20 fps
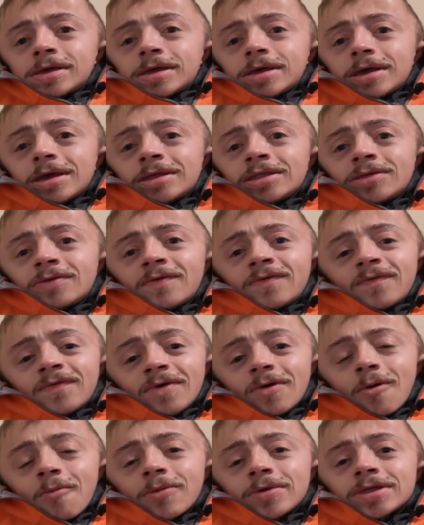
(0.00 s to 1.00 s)
And the
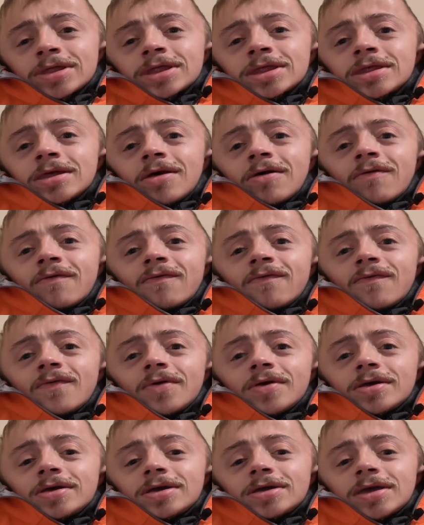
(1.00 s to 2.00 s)
film itself
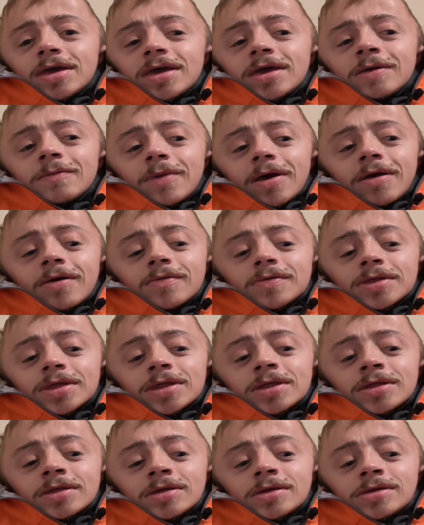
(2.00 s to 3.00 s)
came out
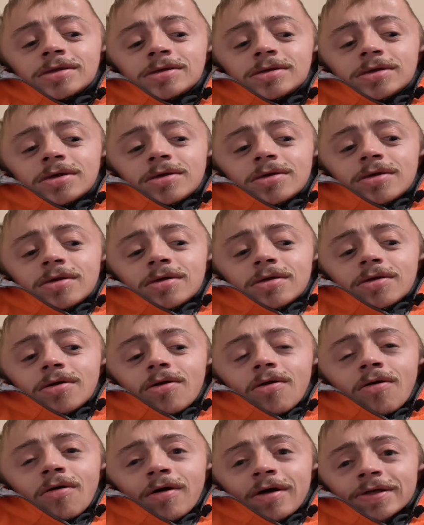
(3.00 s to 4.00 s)

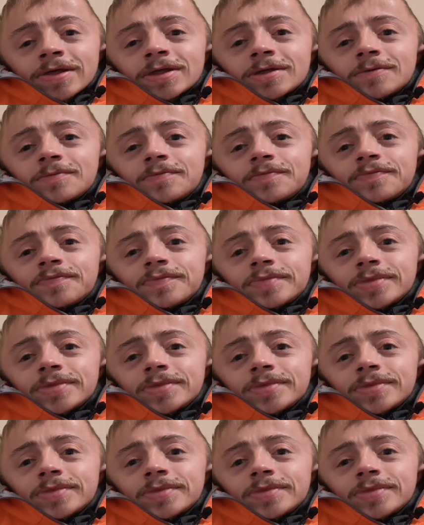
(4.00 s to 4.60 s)
awesome.